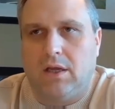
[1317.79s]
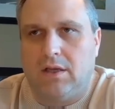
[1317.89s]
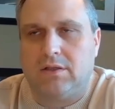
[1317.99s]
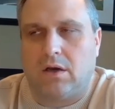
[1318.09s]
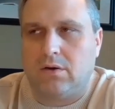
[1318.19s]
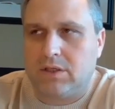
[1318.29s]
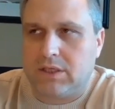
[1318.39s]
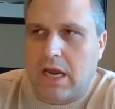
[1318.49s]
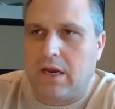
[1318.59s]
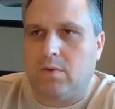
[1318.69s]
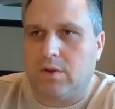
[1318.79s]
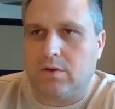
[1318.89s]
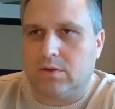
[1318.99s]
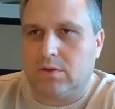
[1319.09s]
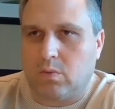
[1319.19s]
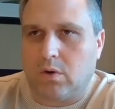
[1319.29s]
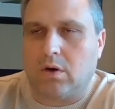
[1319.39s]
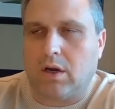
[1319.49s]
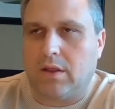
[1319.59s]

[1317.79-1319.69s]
Is understanding what those were.